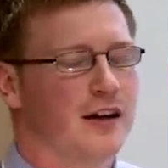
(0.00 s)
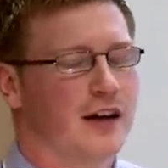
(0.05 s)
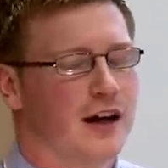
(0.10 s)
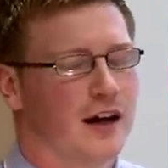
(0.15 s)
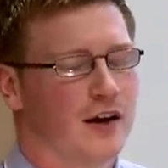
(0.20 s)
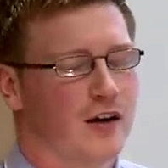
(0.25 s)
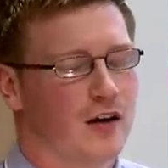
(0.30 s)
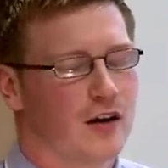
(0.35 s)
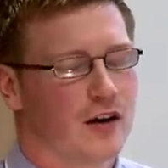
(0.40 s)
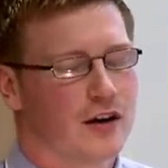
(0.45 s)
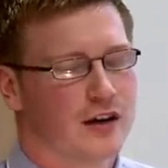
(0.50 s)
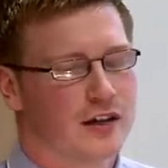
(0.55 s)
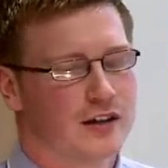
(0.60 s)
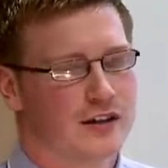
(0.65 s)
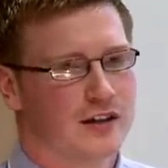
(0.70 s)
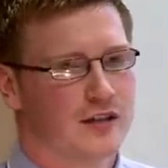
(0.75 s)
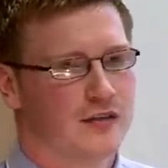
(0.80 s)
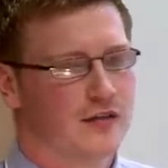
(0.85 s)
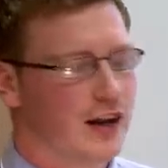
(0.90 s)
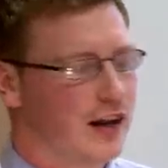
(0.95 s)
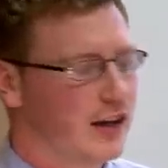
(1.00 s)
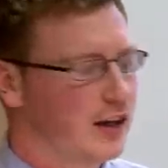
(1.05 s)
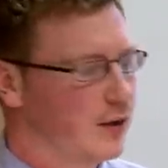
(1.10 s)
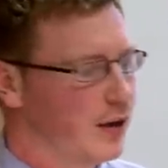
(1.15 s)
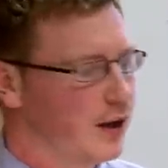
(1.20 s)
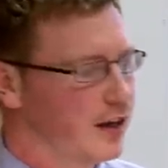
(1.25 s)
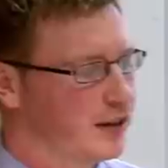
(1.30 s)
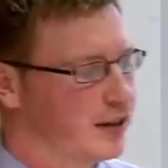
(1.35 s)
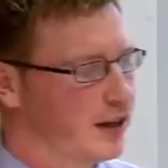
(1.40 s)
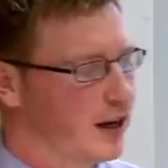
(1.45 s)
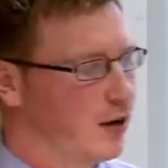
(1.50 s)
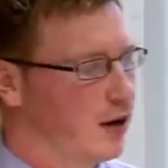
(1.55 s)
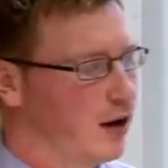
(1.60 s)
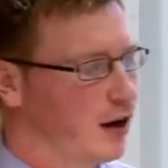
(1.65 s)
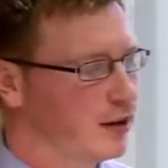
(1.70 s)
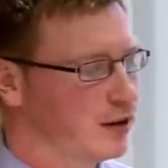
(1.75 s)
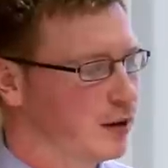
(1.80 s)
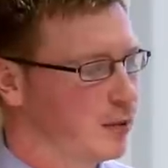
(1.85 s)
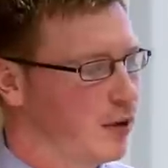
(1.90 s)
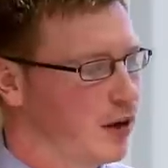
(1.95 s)
organize, and evaluate how
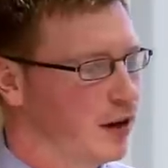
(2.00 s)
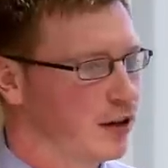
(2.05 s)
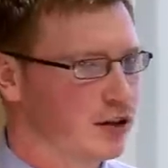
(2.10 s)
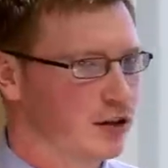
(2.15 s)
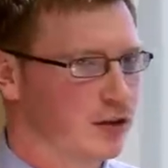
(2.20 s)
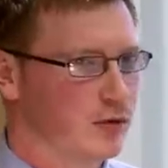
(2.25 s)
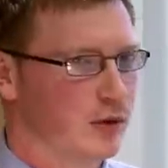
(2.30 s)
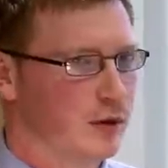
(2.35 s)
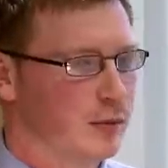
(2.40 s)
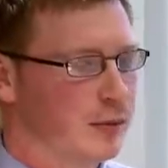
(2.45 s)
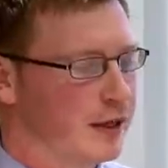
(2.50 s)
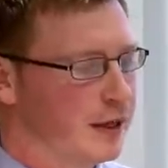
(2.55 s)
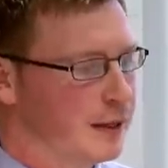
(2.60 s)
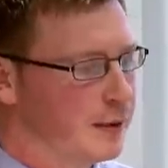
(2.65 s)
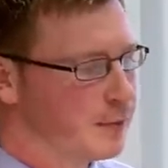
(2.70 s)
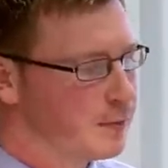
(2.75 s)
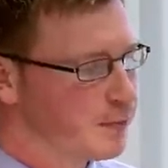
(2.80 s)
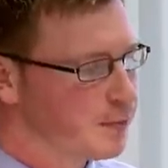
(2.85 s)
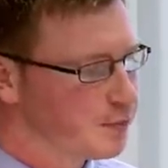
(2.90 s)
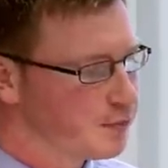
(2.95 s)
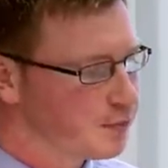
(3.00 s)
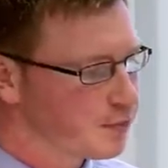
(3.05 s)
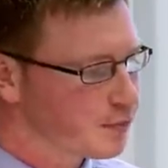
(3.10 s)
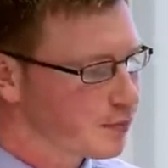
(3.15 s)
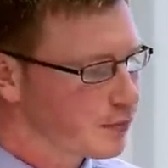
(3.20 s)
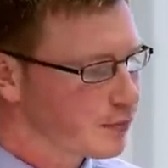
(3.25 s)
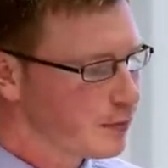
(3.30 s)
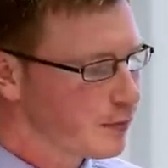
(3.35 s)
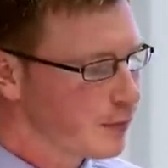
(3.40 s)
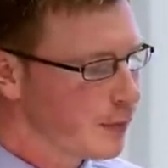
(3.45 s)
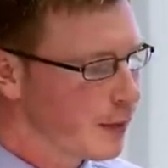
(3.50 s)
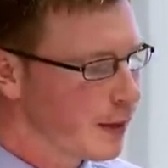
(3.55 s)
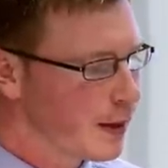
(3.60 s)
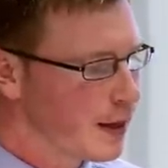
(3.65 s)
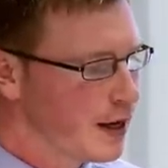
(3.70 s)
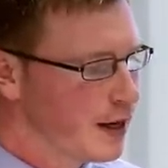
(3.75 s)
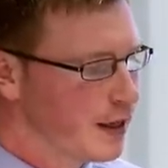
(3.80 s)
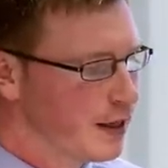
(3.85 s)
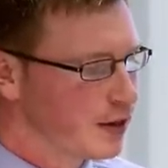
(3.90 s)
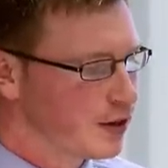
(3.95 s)
long the project will be.
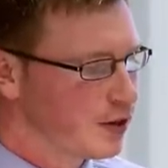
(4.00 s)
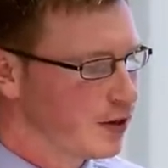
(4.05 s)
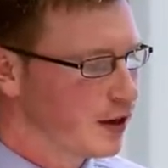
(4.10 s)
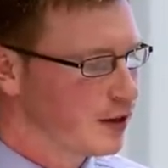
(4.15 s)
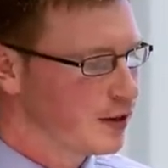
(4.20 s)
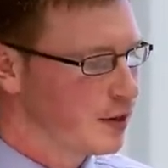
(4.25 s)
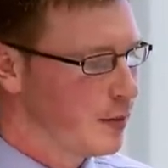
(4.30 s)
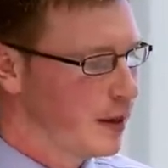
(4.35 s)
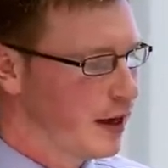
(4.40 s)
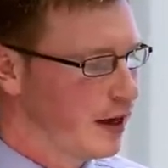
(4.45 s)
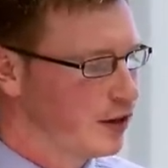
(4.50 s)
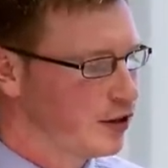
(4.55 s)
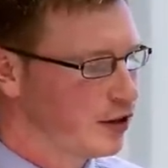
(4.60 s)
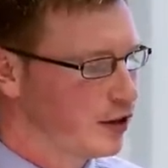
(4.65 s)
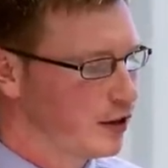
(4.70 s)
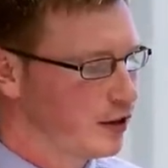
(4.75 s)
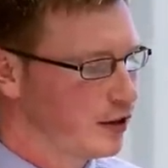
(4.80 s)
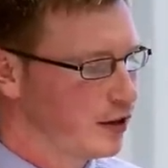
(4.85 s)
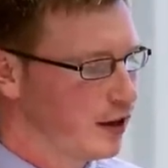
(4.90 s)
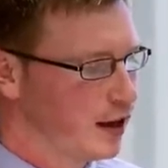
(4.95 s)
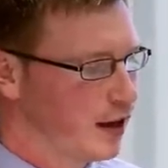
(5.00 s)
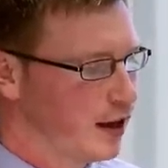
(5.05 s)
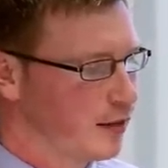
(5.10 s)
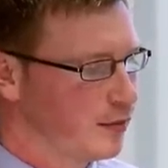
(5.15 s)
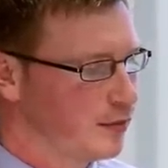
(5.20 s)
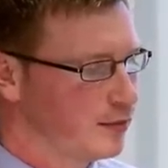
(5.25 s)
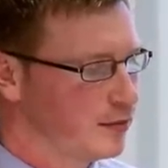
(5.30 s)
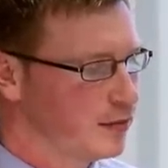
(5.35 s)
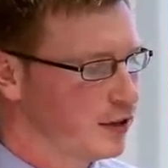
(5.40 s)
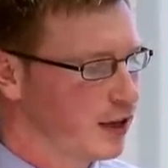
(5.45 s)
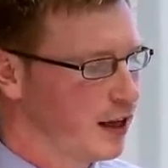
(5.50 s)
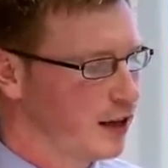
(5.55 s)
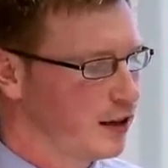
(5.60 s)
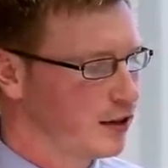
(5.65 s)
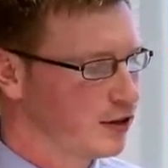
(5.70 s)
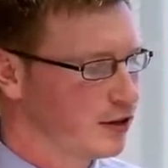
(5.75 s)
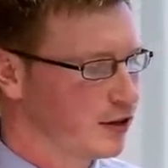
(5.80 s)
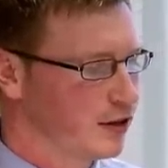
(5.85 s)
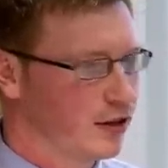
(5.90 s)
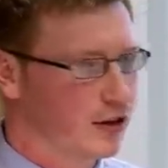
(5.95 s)
So that's a major
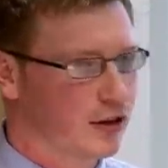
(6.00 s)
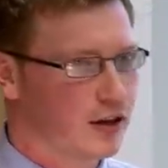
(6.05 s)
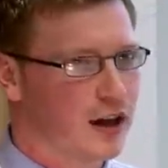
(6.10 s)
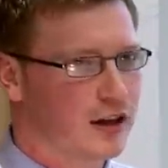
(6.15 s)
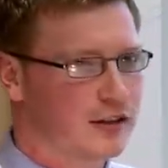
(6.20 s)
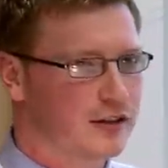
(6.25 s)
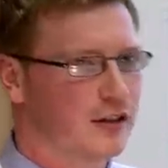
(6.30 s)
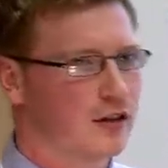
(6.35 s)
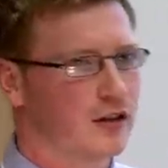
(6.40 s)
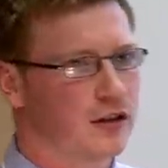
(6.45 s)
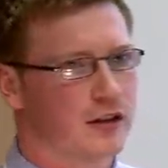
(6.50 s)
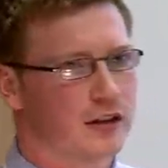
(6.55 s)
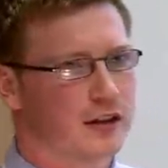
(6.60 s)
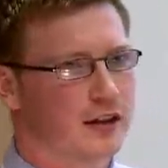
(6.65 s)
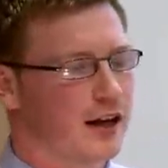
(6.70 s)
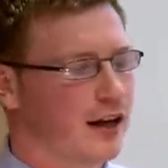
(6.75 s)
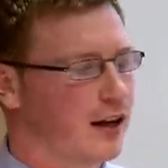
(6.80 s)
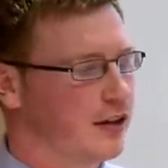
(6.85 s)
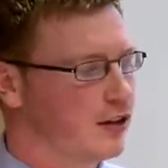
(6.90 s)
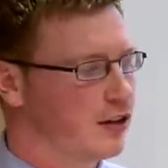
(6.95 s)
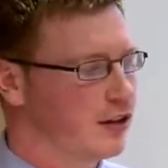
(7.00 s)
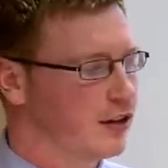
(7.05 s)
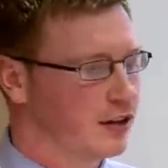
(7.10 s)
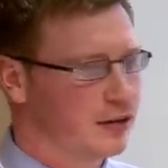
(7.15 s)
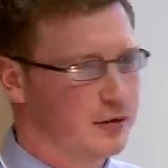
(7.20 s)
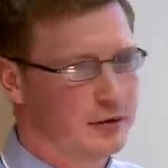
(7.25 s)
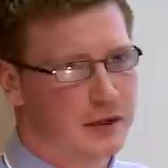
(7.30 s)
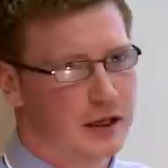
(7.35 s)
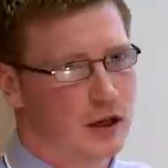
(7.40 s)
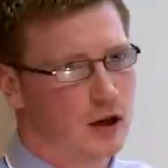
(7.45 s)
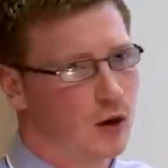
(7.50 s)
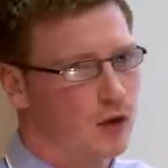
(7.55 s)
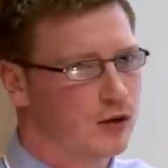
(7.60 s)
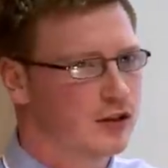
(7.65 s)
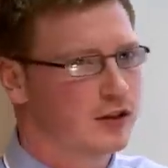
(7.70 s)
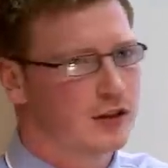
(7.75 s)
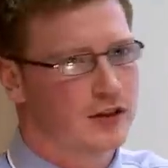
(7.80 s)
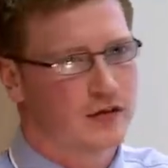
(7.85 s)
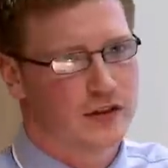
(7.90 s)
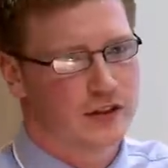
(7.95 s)
challenge. You're constantly looking at the calendar. There'll be
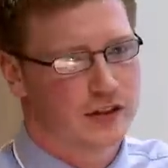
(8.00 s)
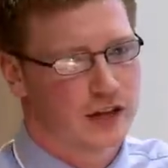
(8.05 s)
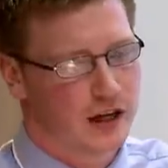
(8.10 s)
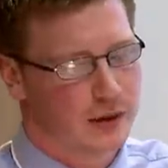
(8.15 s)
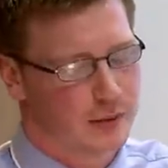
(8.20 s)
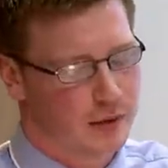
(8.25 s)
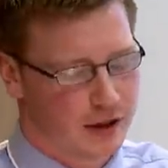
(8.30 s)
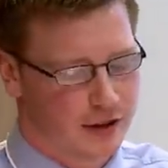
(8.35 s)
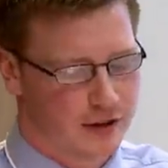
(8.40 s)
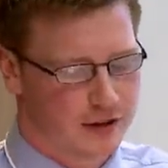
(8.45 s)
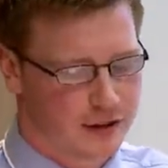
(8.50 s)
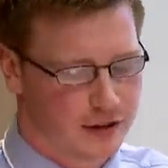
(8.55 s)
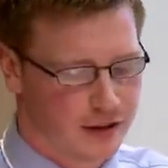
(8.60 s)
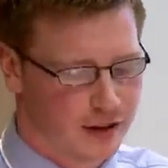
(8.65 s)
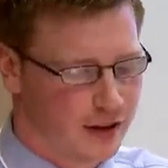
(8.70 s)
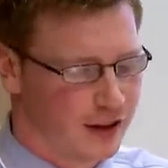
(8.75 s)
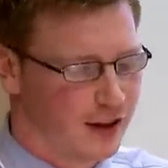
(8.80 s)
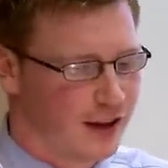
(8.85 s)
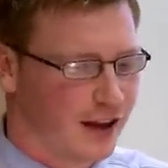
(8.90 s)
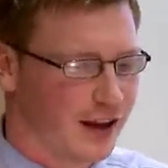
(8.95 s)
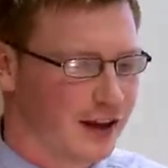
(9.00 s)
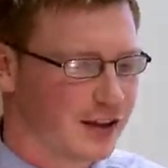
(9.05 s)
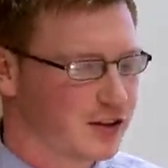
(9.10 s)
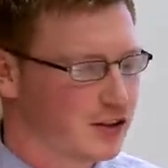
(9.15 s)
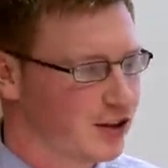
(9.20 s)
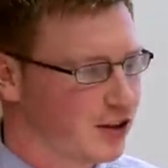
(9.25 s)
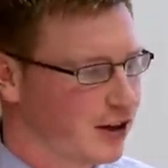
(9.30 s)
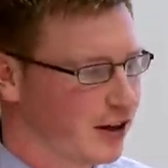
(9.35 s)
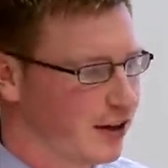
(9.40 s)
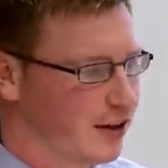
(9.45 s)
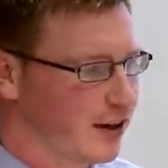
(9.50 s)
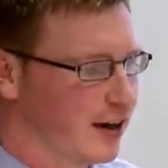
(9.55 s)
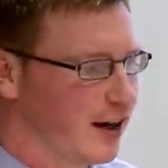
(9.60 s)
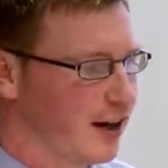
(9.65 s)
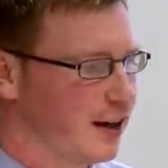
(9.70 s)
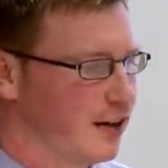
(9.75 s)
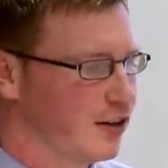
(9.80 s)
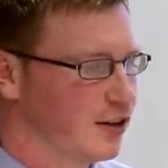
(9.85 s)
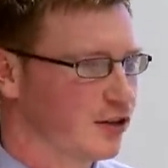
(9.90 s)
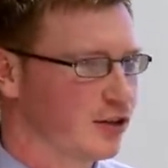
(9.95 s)
loads of different timelines stuck on your
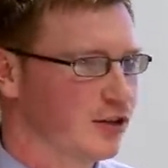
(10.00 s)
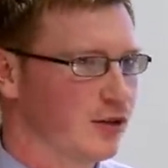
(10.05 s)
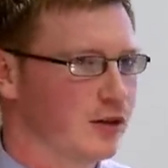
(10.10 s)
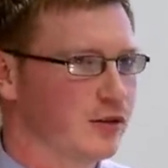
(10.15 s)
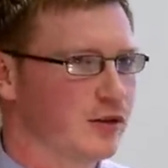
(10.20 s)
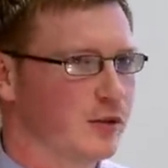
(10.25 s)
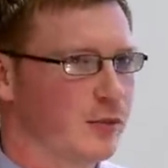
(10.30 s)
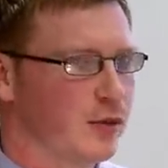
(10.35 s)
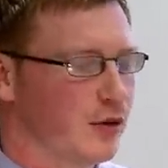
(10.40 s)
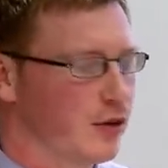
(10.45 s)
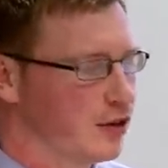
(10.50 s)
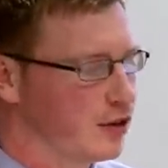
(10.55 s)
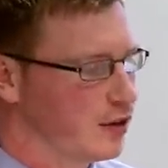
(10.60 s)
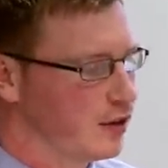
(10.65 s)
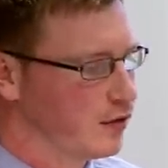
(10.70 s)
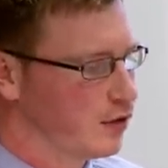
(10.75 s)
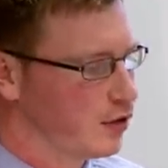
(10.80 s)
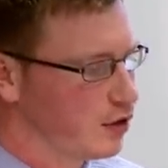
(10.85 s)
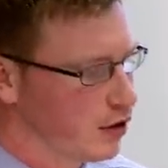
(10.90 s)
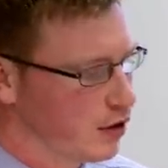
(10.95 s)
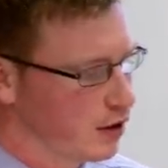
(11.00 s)
calendar, so it's important to have good